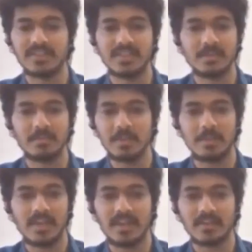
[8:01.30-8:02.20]
see
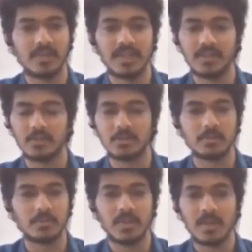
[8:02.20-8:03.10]
people are willing
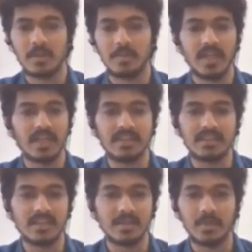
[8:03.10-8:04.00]
to pay
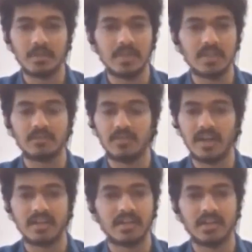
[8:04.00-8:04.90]
anything between
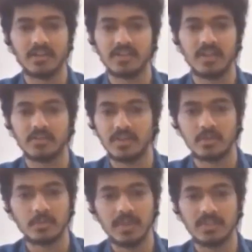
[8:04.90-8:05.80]
500 or 1,000
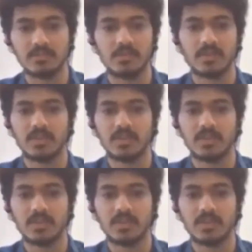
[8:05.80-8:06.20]
rupees for a